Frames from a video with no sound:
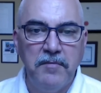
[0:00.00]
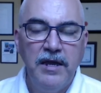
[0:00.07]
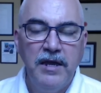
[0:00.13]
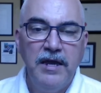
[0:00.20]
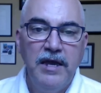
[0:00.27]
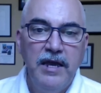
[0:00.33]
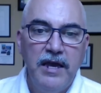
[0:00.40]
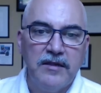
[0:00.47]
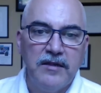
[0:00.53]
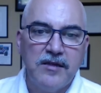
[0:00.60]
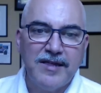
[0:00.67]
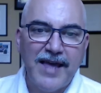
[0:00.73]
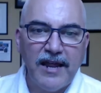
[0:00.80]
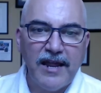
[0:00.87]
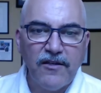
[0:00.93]
and
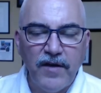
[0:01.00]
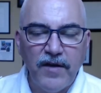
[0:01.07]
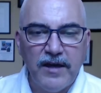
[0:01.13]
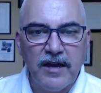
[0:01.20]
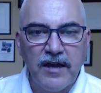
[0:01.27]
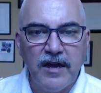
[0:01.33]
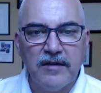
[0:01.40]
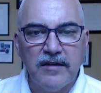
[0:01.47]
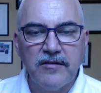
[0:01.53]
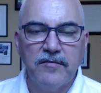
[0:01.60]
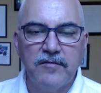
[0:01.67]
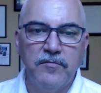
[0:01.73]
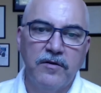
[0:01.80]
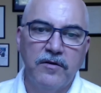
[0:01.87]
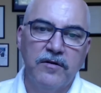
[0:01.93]
satisfy the
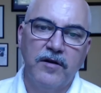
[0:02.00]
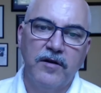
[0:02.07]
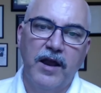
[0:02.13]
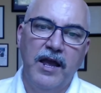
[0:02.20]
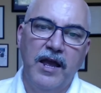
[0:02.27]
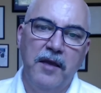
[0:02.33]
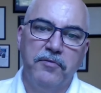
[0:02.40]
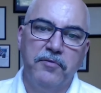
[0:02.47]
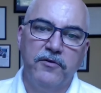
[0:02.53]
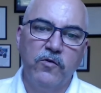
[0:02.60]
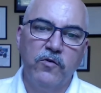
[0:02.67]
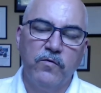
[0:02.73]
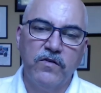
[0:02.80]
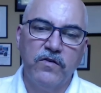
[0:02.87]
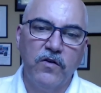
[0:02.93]
customer and produce
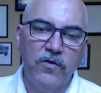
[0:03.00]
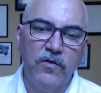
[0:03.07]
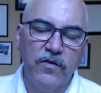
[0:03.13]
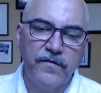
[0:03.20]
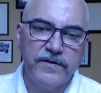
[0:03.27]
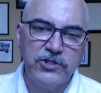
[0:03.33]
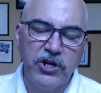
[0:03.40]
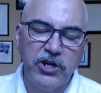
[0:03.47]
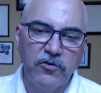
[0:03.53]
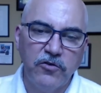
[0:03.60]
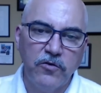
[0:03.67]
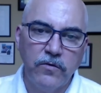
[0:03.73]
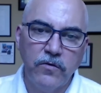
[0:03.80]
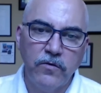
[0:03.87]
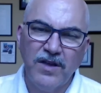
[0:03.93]
returns for
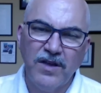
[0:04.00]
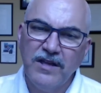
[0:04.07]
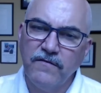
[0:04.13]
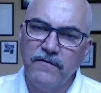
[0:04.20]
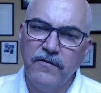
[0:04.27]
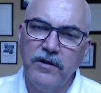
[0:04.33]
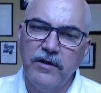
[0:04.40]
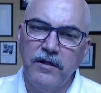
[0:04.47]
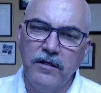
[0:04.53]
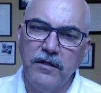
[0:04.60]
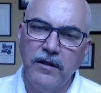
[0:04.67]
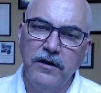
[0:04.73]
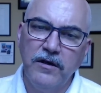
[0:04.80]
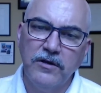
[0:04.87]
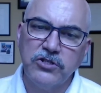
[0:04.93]
shareholders. That's a very
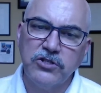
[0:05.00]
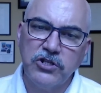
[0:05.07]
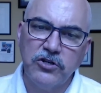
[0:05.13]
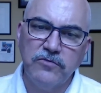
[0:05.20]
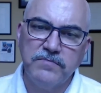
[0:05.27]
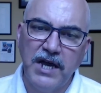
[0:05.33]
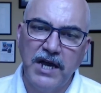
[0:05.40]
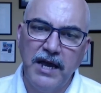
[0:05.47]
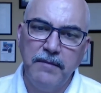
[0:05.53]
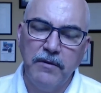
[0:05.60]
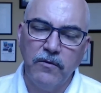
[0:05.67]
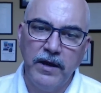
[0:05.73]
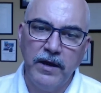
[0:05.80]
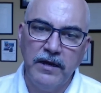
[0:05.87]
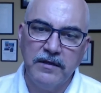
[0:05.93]
long-term time
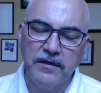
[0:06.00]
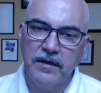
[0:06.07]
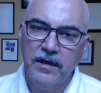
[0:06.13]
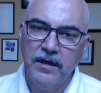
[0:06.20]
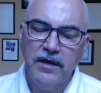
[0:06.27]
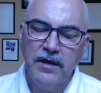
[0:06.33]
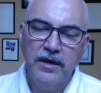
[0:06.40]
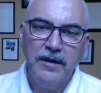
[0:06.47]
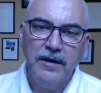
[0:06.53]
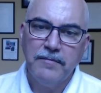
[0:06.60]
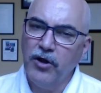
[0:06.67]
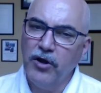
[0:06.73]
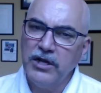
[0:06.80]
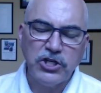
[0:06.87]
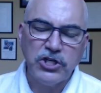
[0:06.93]
horizon.
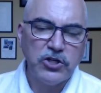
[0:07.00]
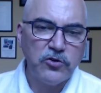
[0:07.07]
Projects are not